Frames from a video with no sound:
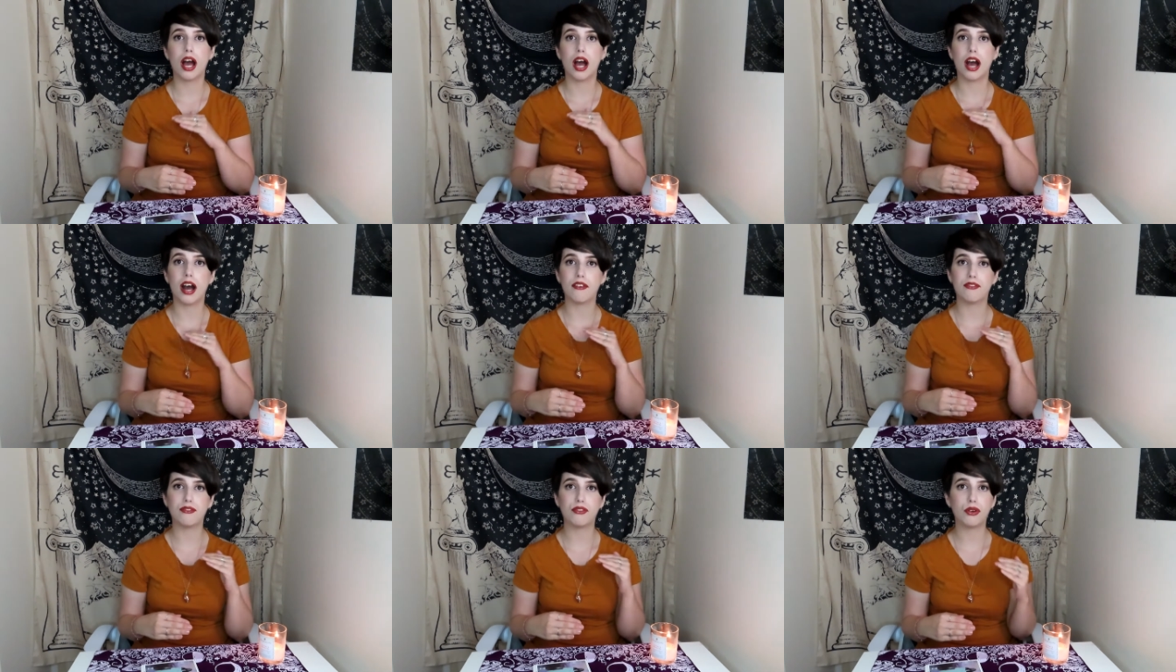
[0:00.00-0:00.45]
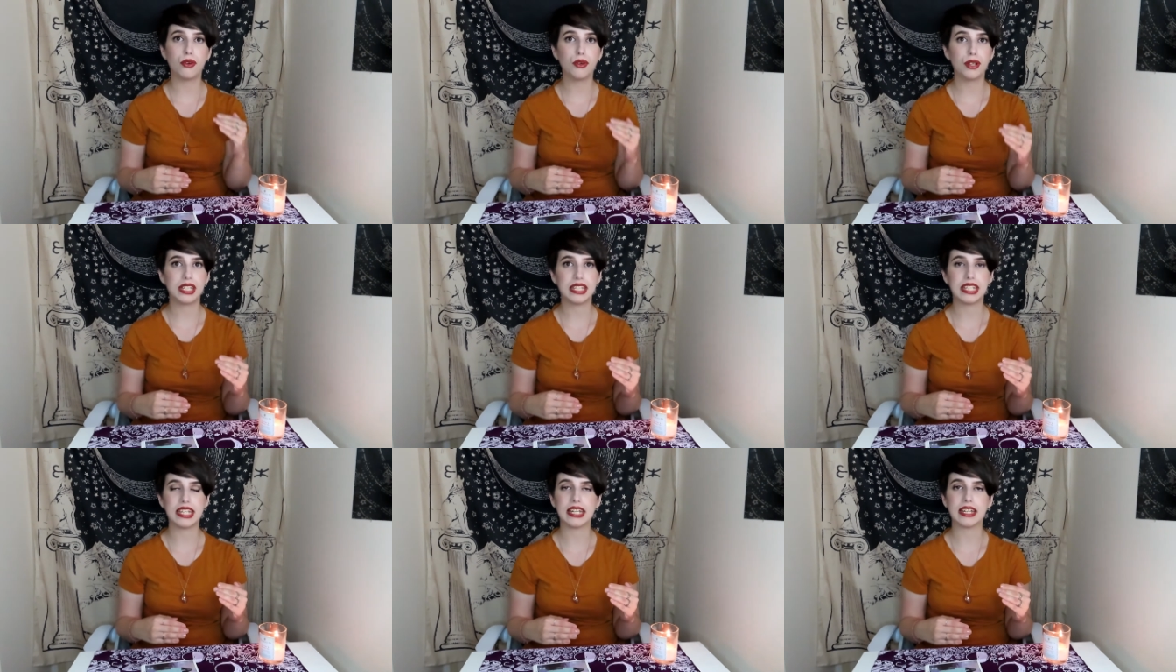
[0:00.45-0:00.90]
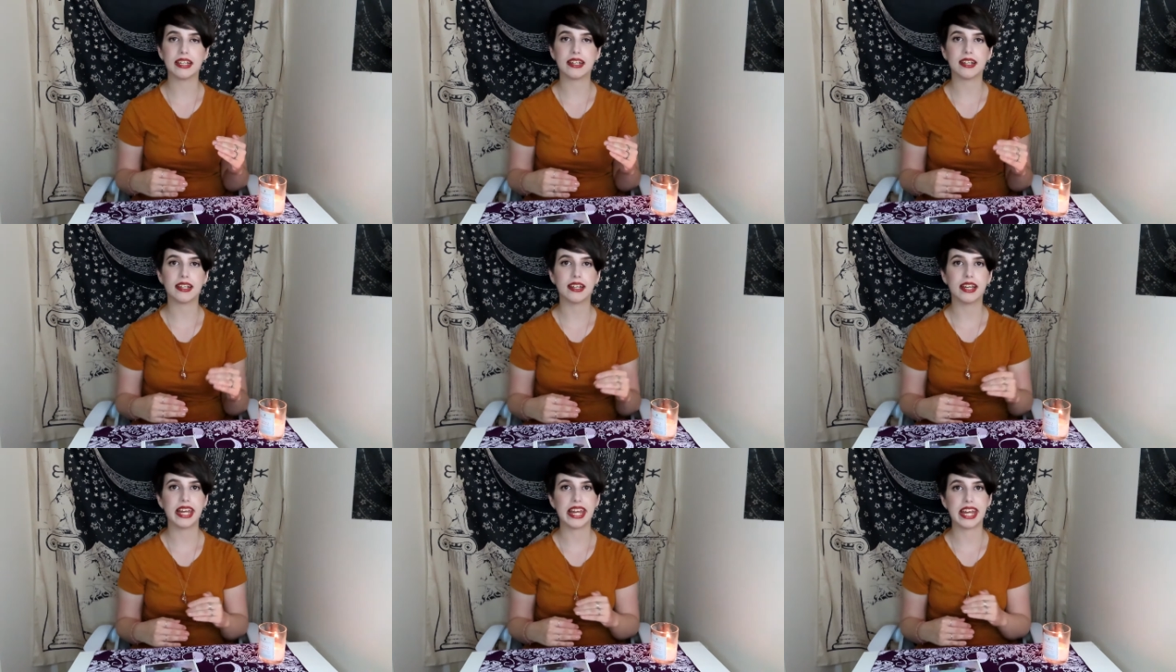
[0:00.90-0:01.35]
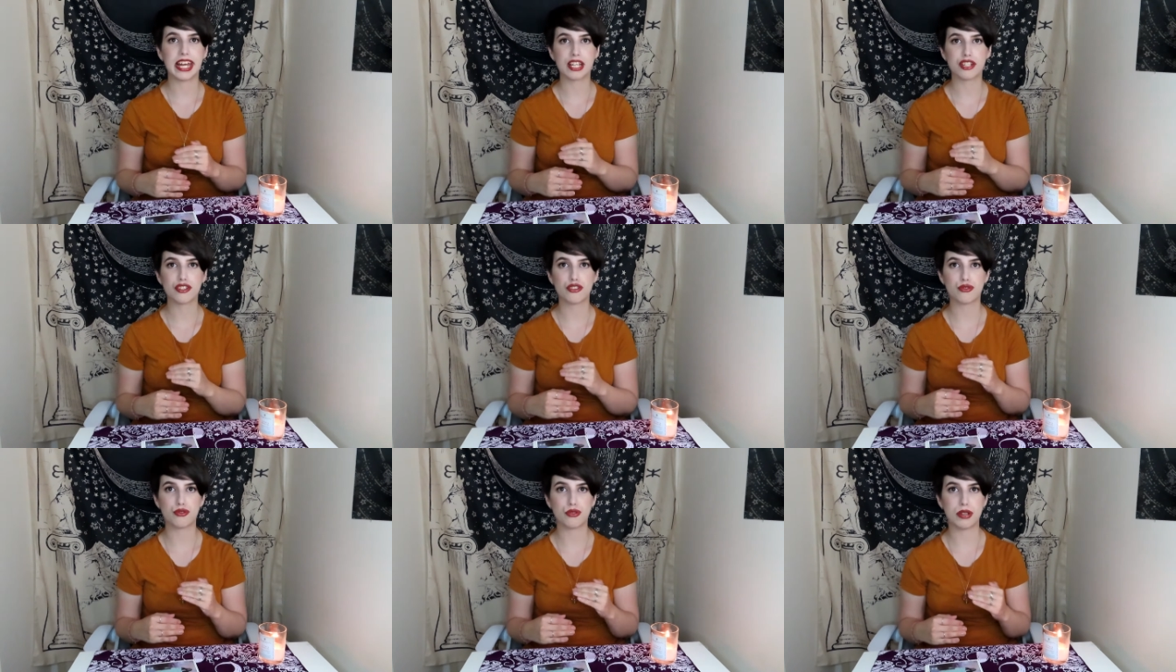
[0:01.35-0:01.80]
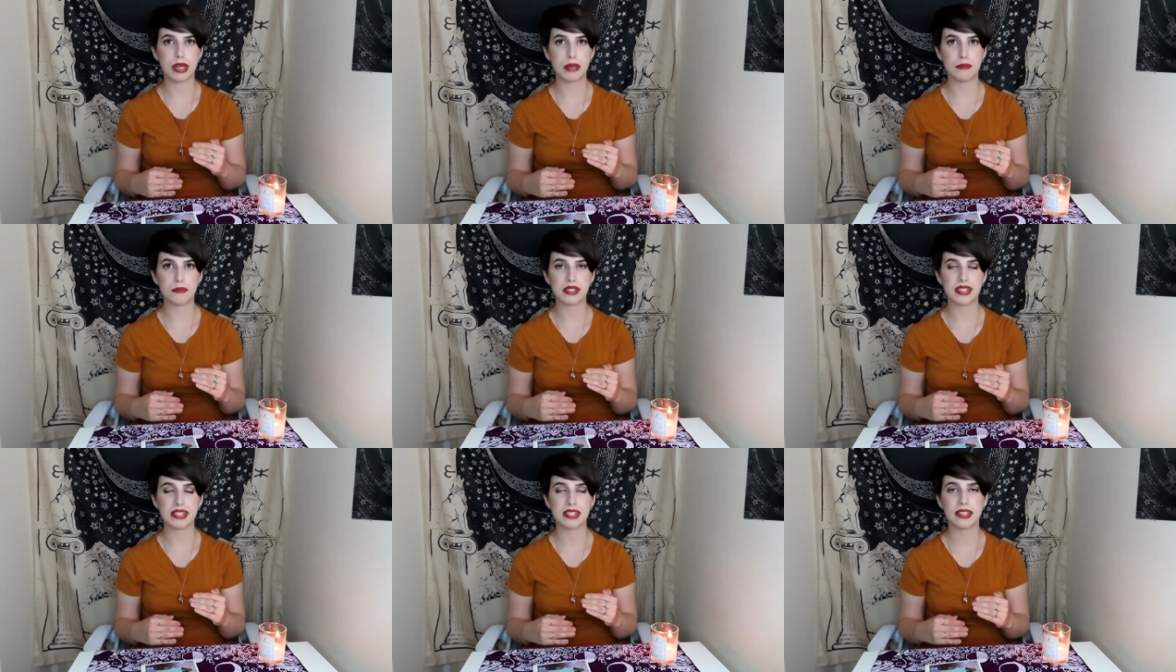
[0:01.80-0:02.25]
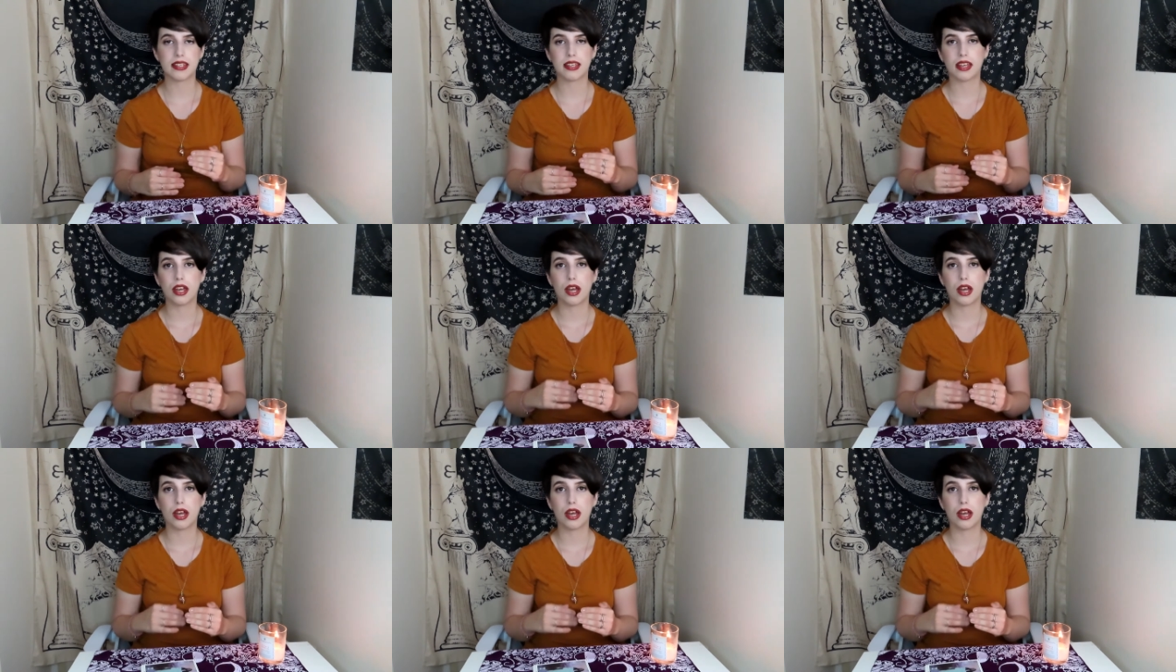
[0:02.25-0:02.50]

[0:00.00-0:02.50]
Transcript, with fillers: avoiding extremes